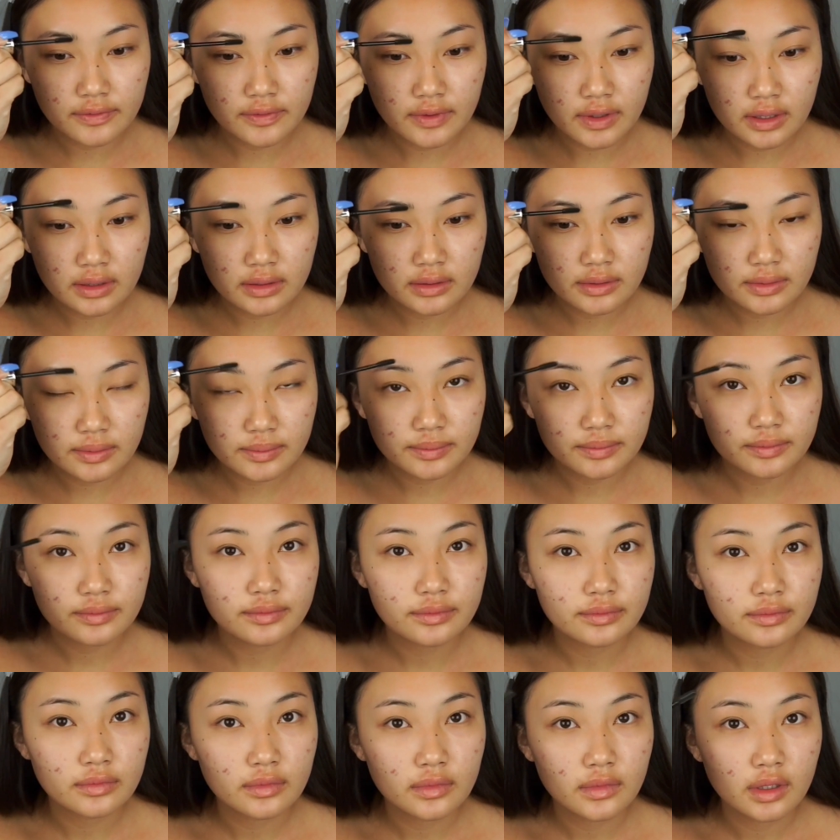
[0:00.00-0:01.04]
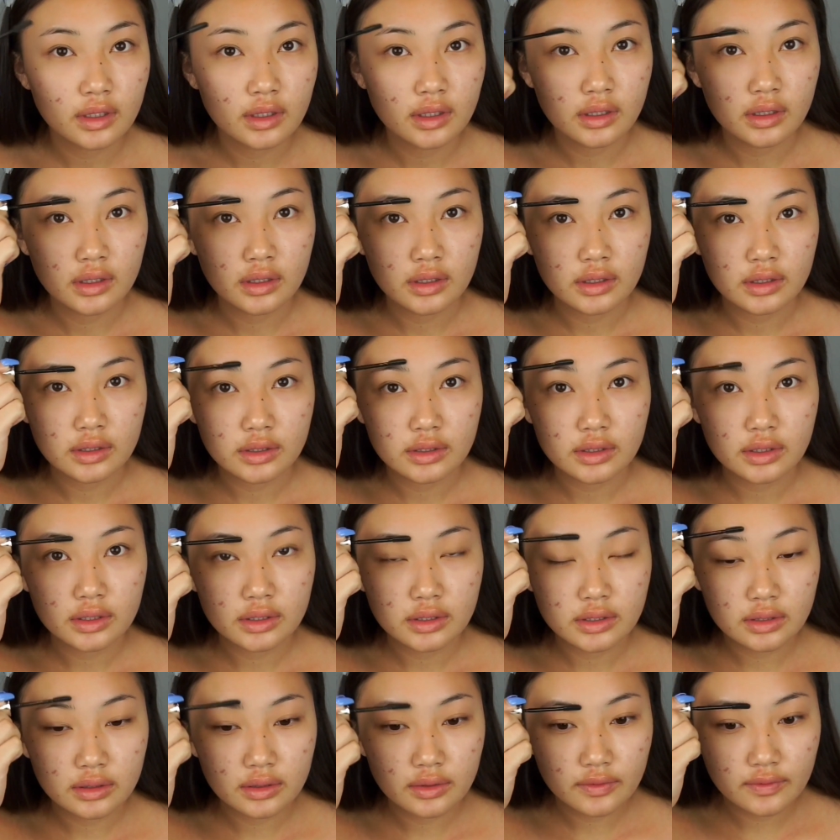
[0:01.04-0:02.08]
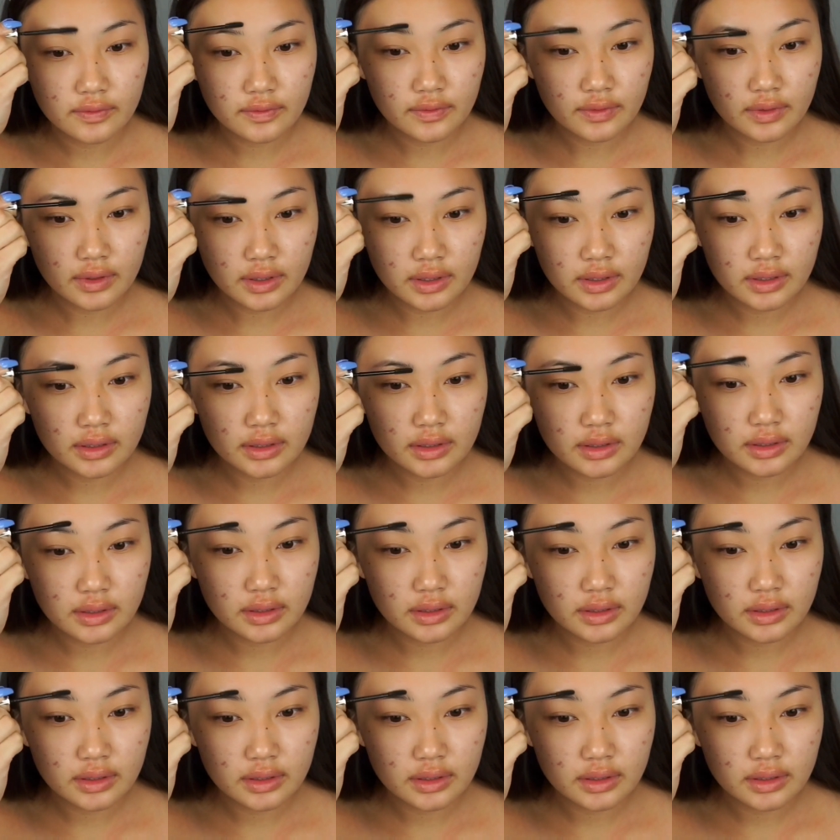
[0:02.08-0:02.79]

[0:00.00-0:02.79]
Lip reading: front, just in the front,